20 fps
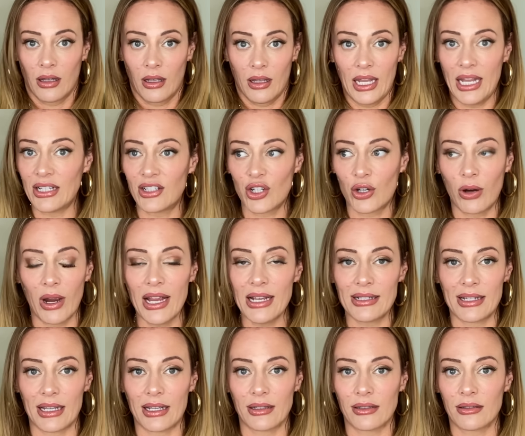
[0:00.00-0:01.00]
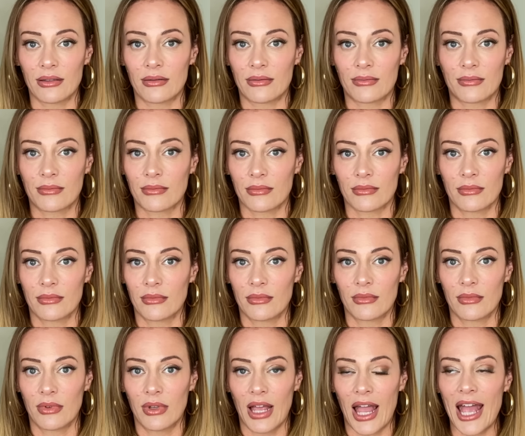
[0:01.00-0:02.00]
It's crazy.
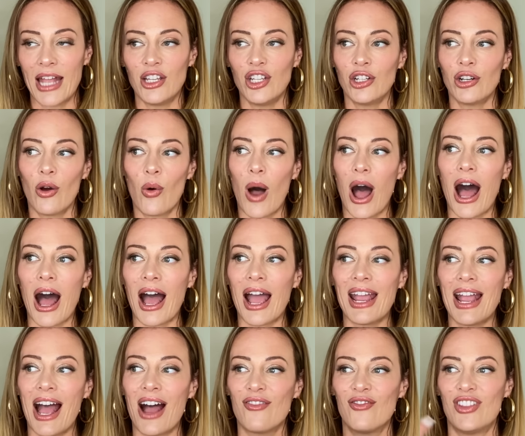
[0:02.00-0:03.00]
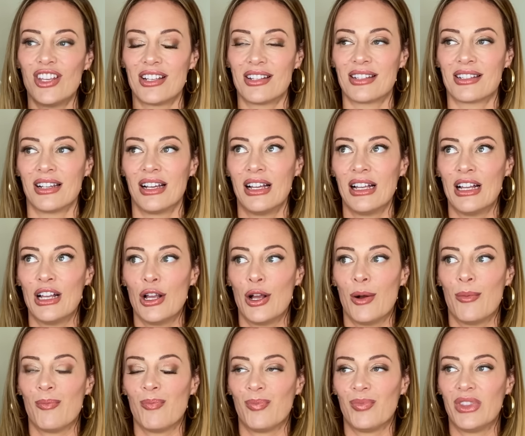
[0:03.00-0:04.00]
And you know, I have this
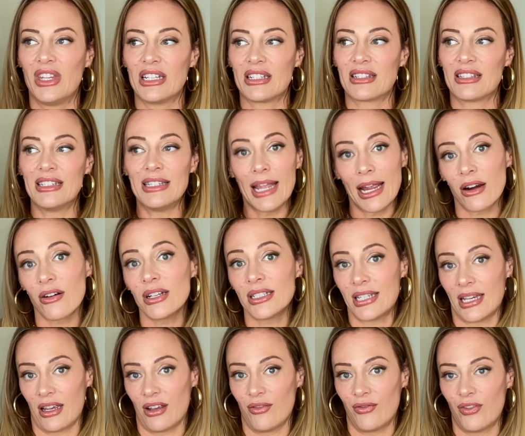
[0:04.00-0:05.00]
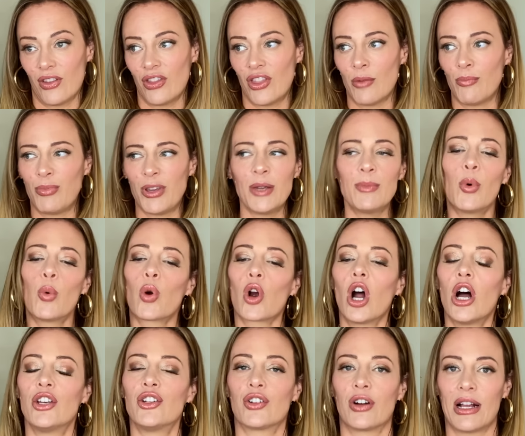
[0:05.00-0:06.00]
this narrative that people were
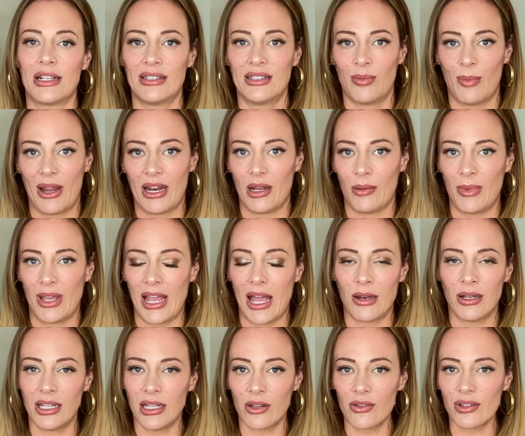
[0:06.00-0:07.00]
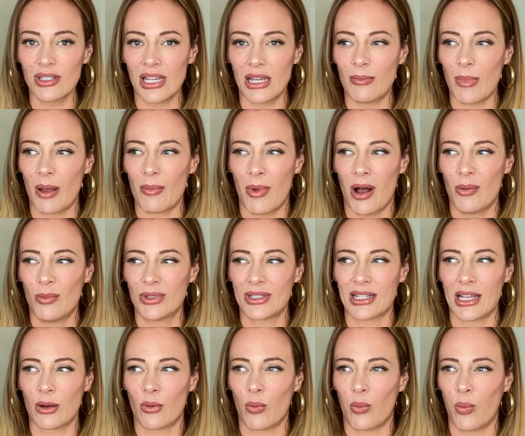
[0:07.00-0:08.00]
underestimating me. And the other day mom was
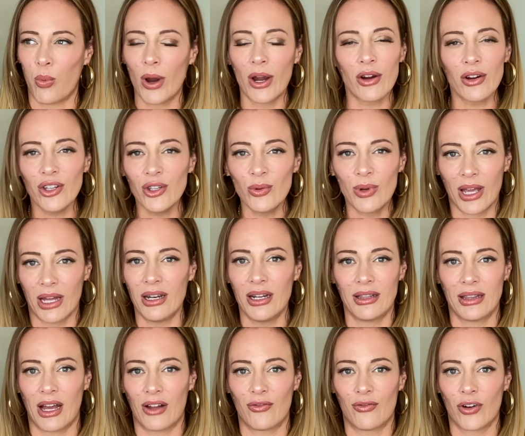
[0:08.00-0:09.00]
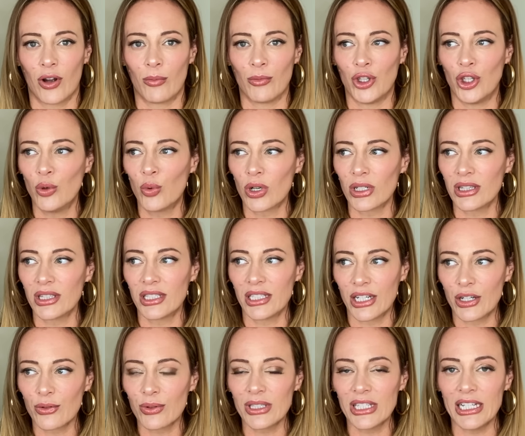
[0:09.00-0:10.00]
like, "Where are you getting that from? You were
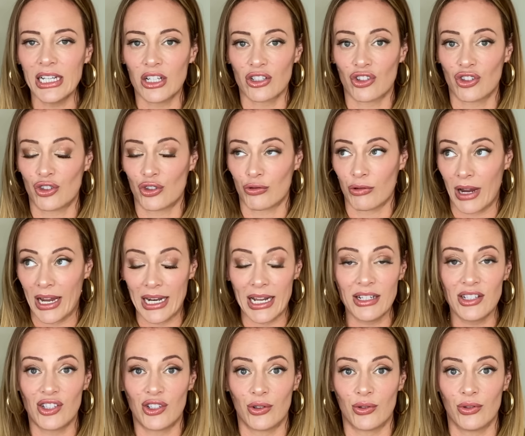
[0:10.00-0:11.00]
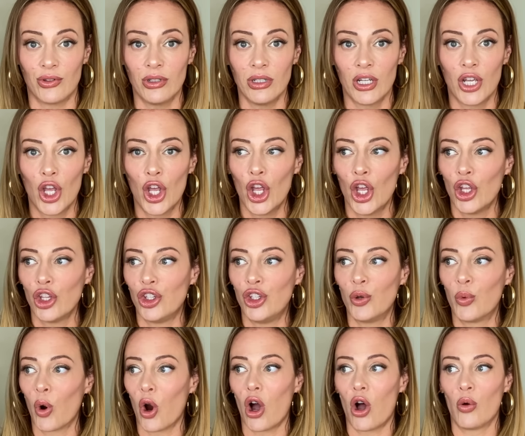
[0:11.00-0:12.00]
literally a straight A student. You
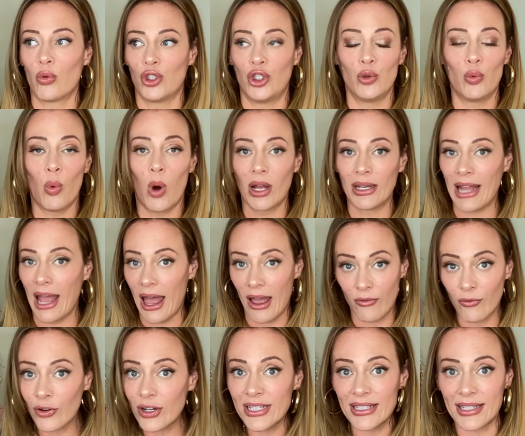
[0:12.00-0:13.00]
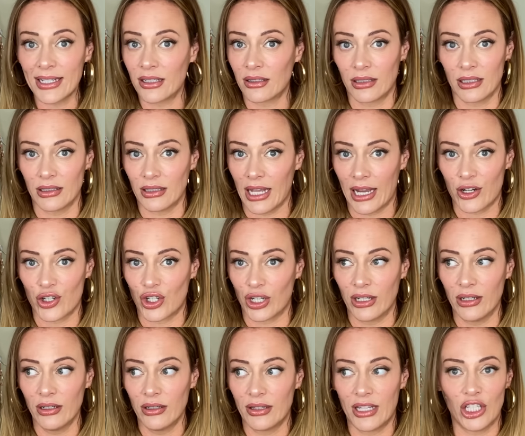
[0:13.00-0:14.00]
were all, you won every single
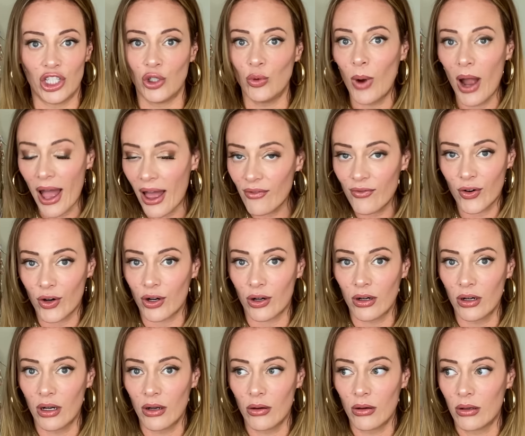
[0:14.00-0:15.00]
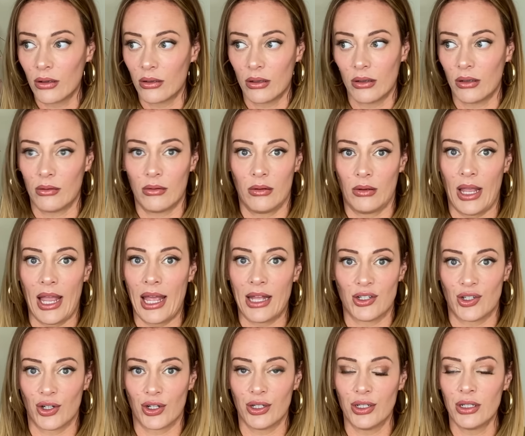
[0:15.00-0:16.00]
election that you ever
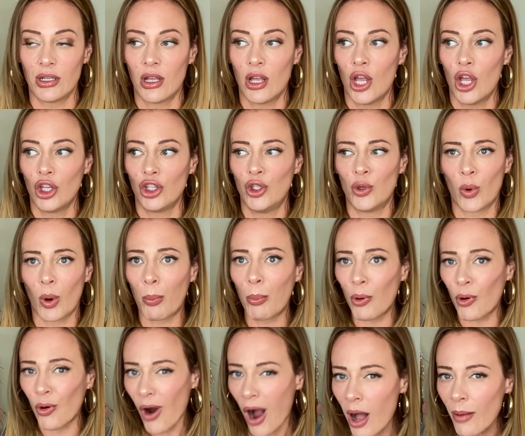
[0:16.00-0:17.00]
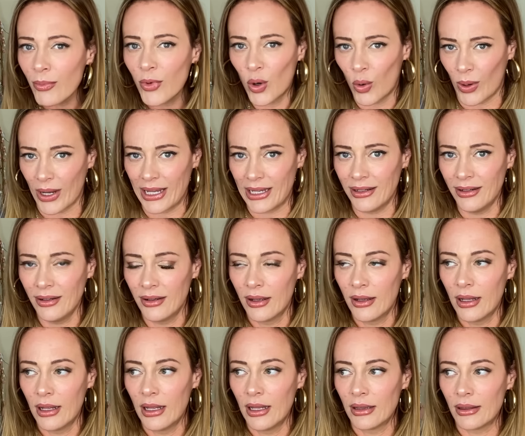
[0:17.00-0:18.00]
entered. You were prom queen.
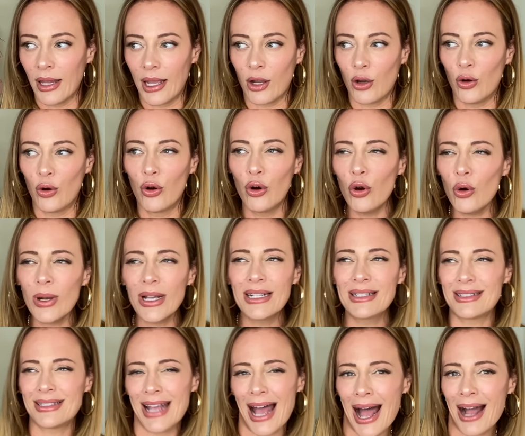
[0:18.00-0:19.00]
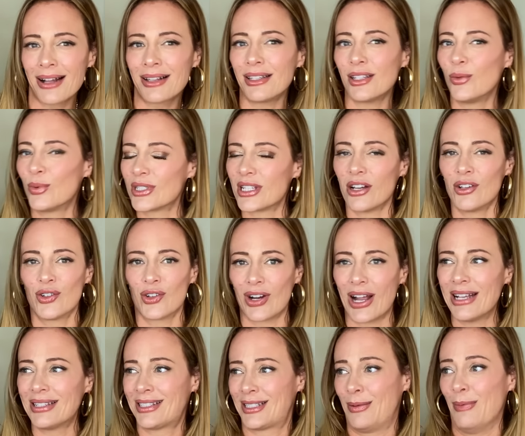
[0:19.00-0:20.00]
Like who exactly was
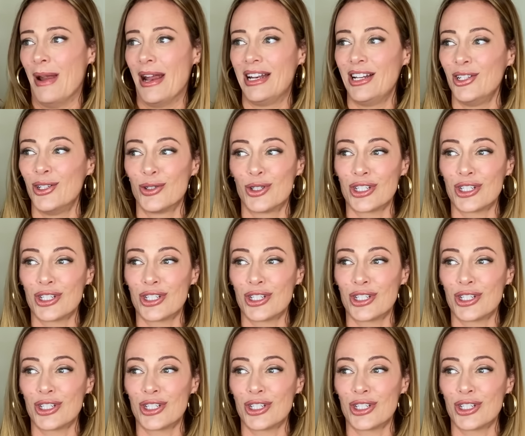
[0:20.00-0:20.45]
underestimating you?"